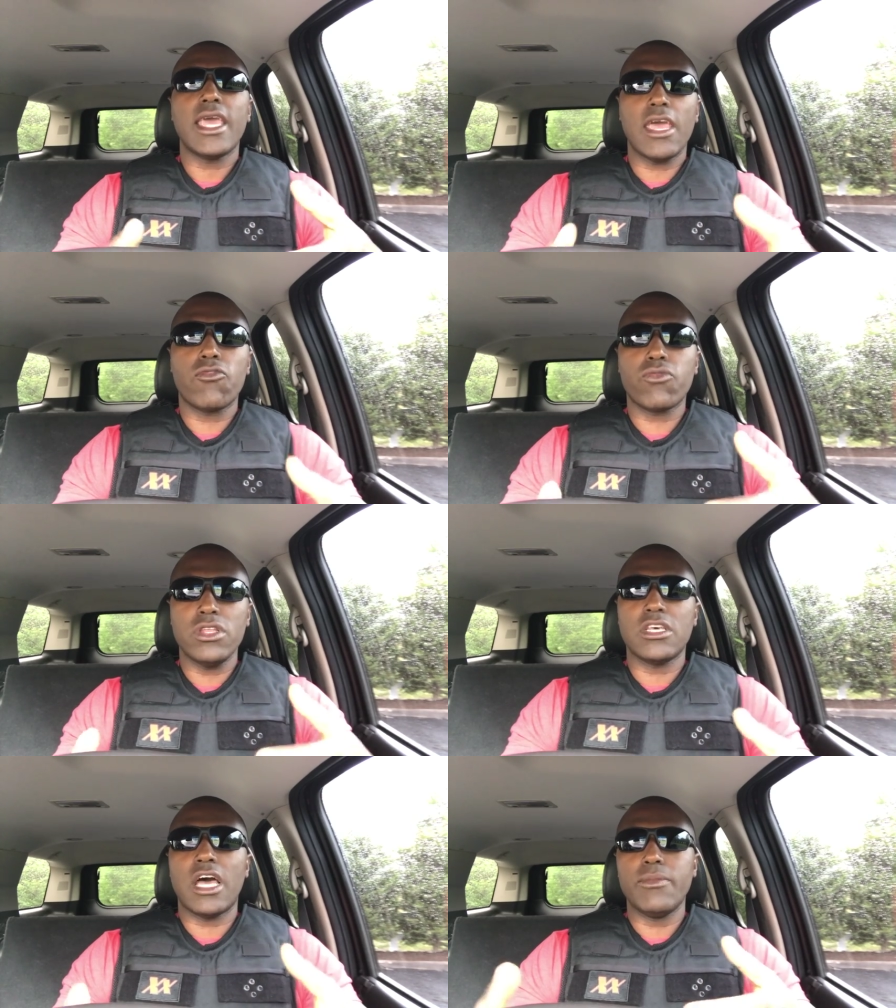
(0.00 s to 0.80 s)
every
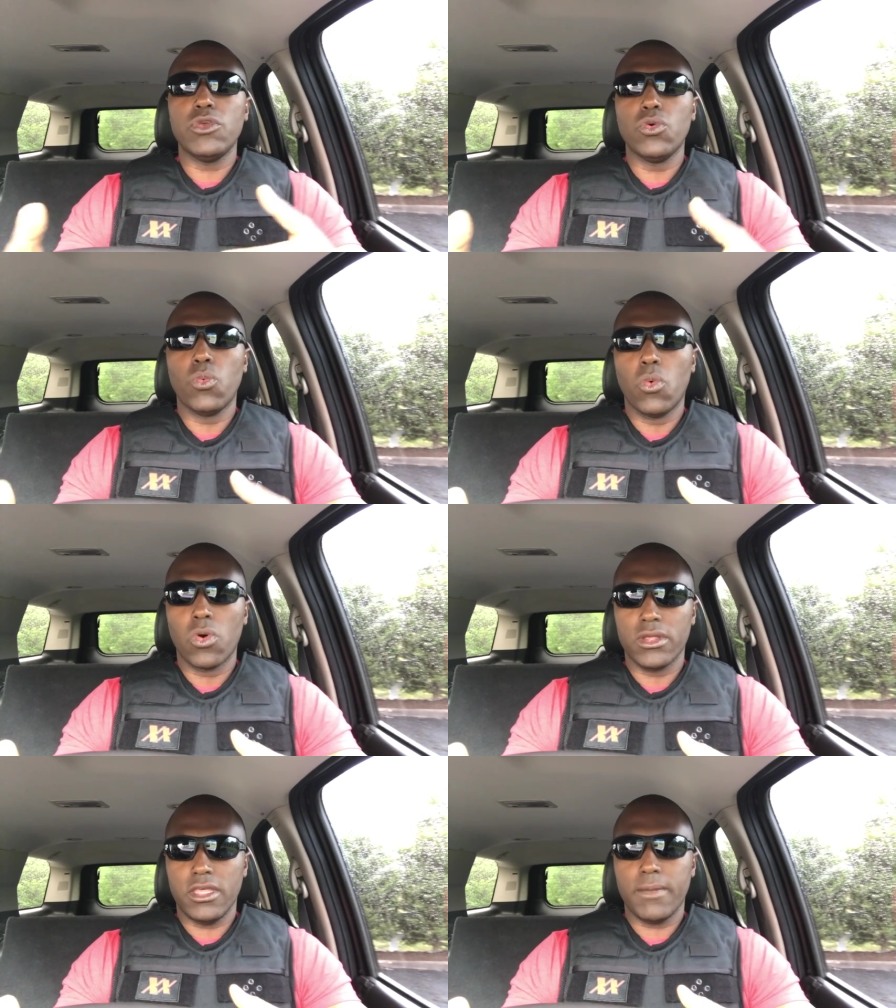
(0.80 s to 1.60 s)
time you
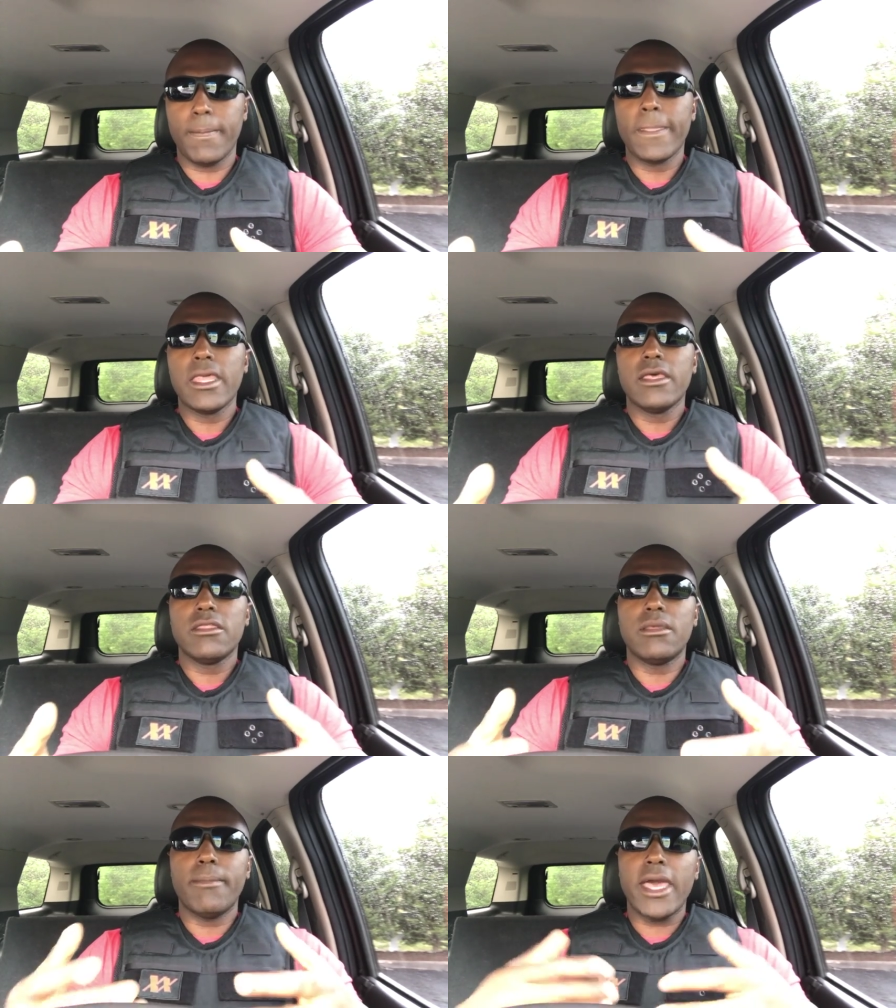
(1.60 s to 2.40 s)
wore them.
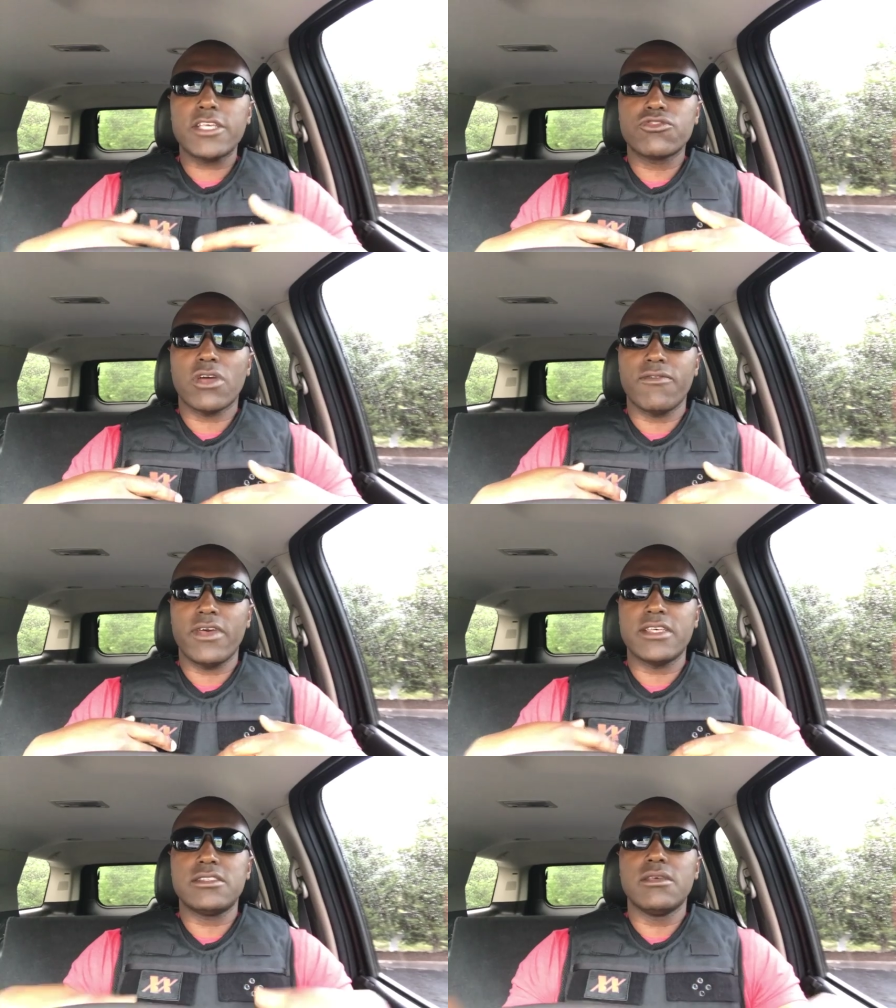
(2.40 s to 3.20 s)
The Maxx-Dri
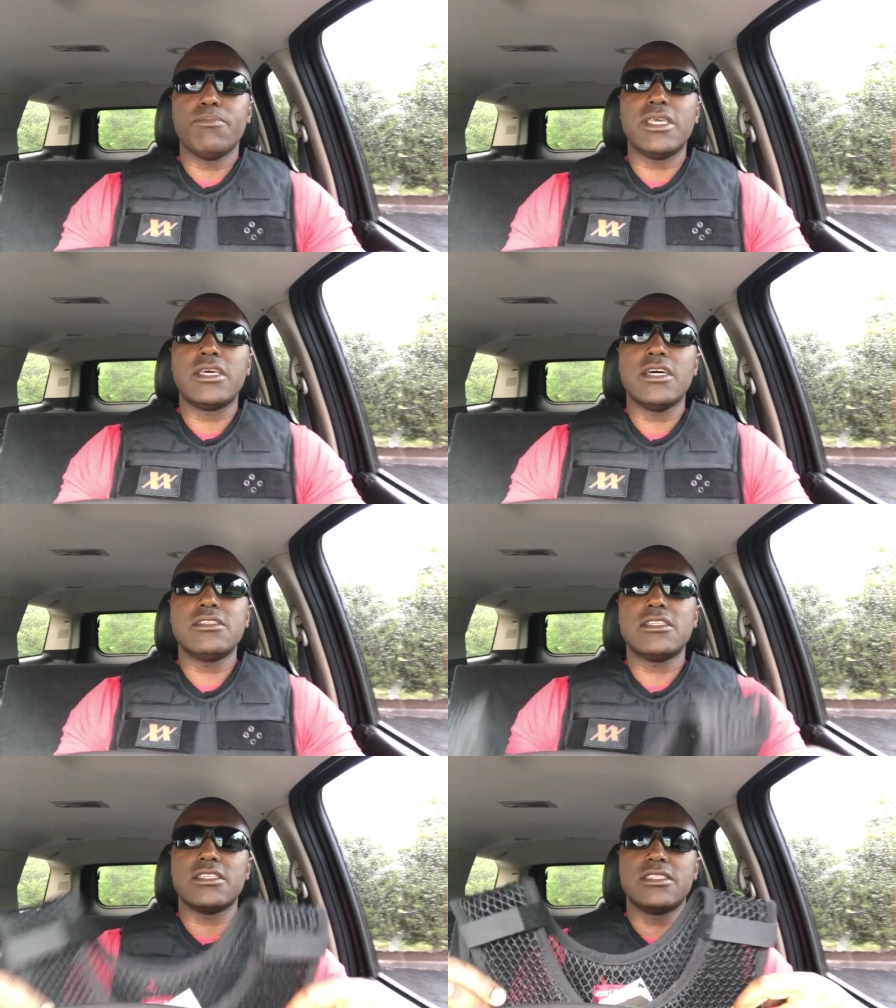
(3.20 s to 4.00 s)
Vest,
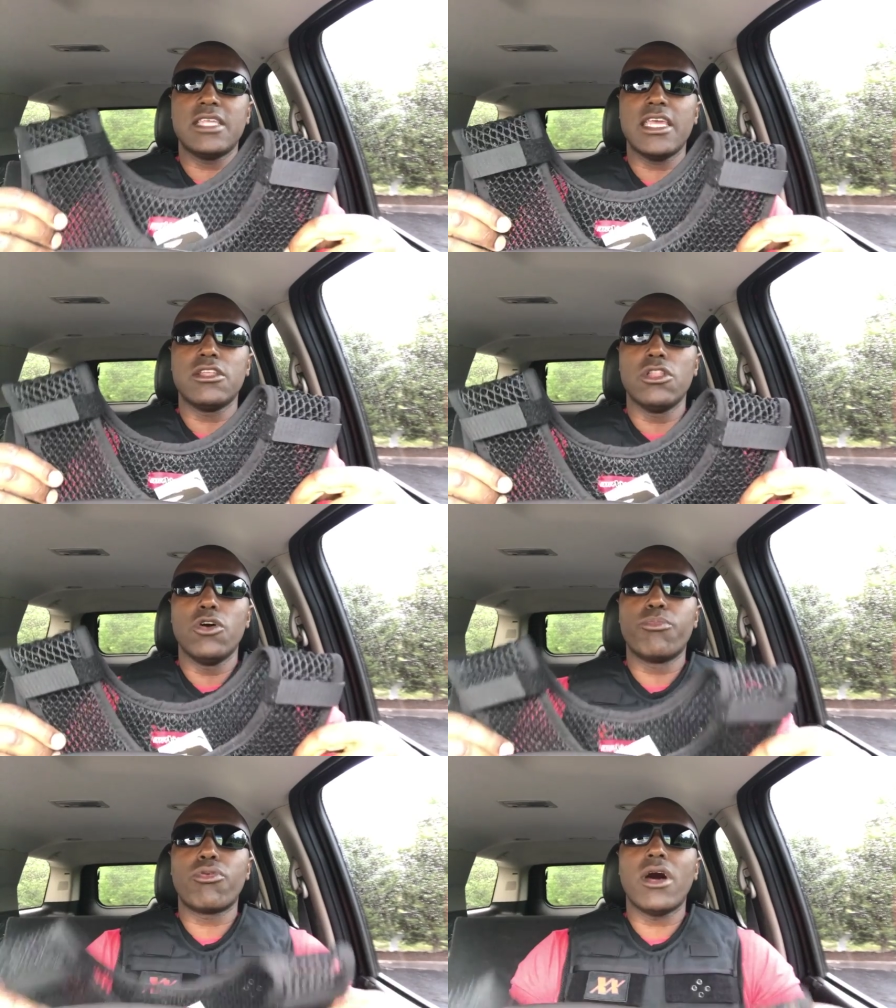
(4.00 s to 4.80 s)
because it's a
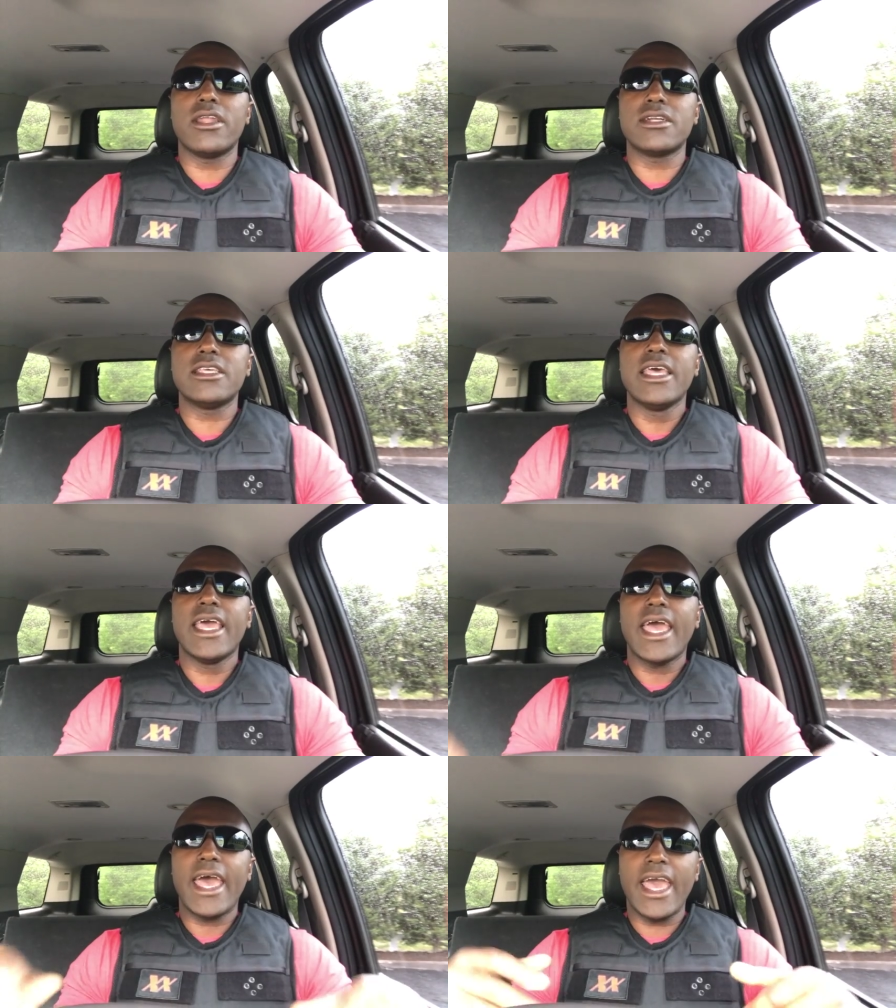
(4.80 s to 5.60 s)
standalone product,
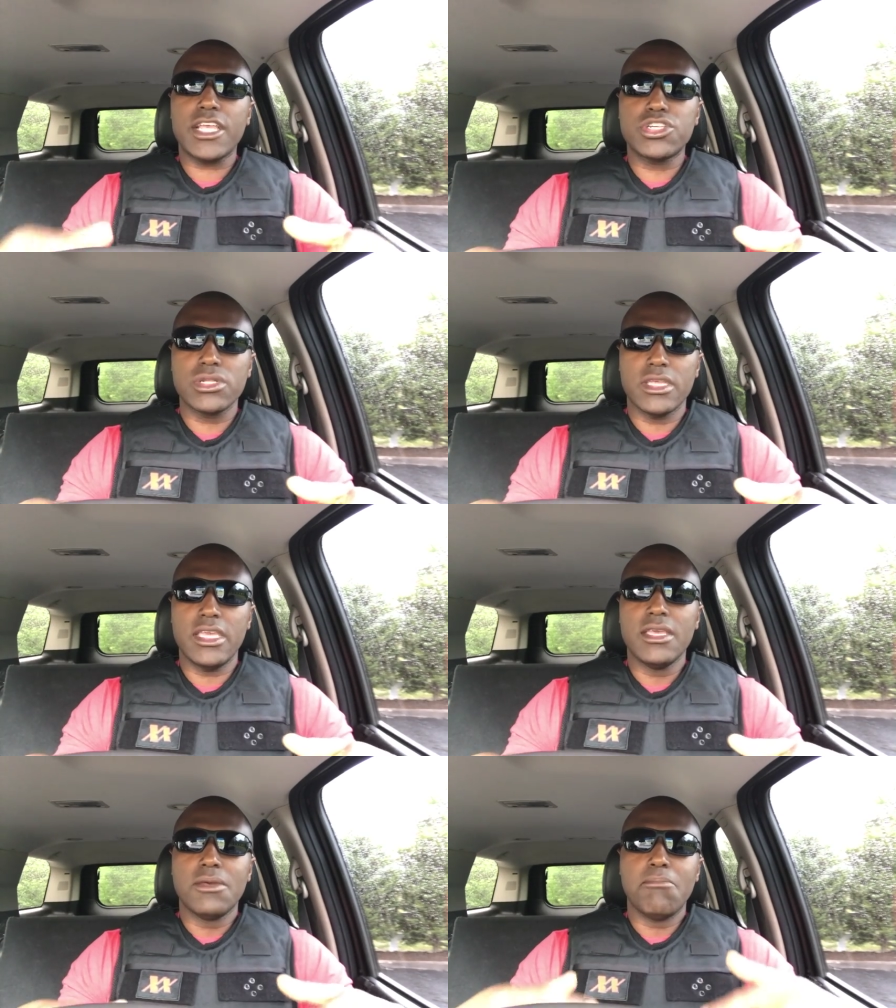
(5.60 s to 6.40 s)

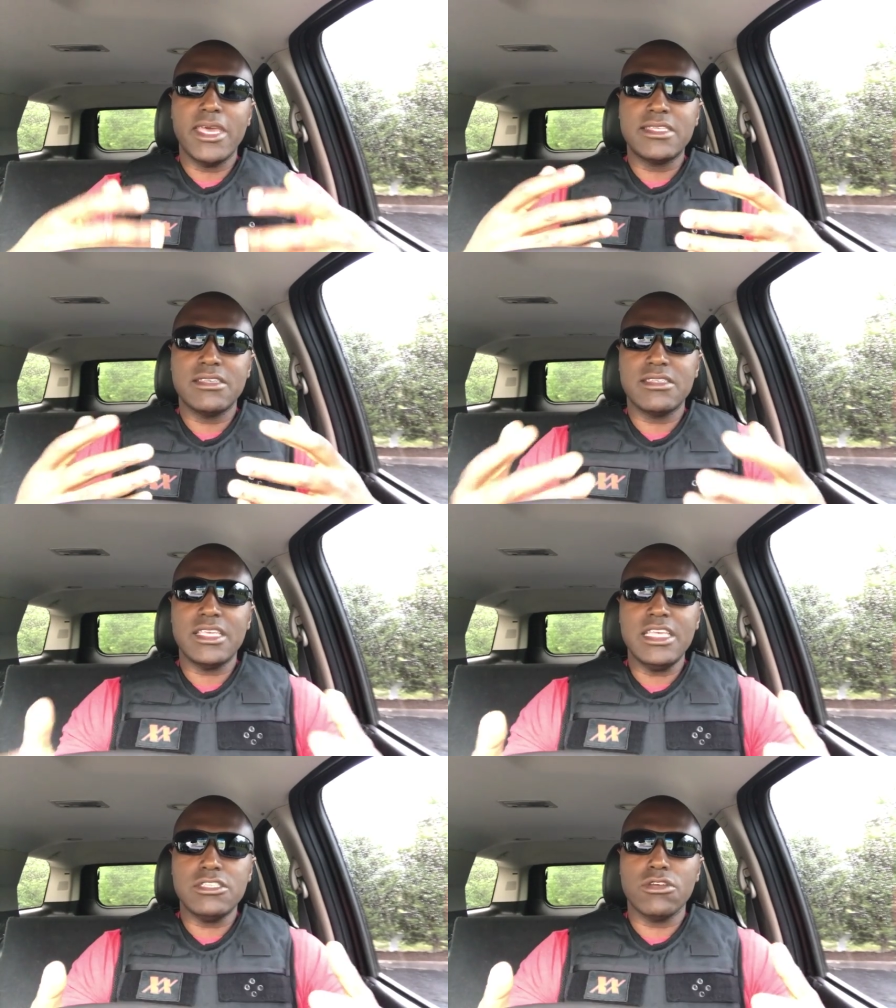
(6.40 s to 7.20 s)
actually makes this
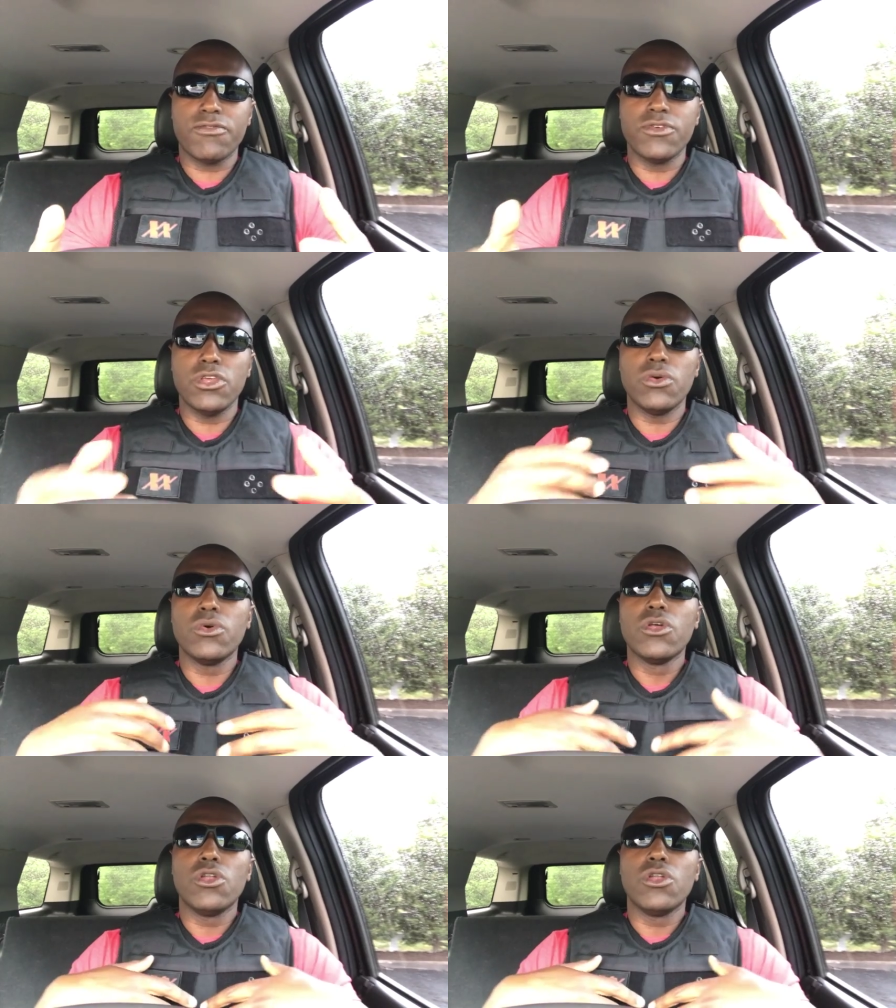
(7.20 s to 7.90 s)
easier for you.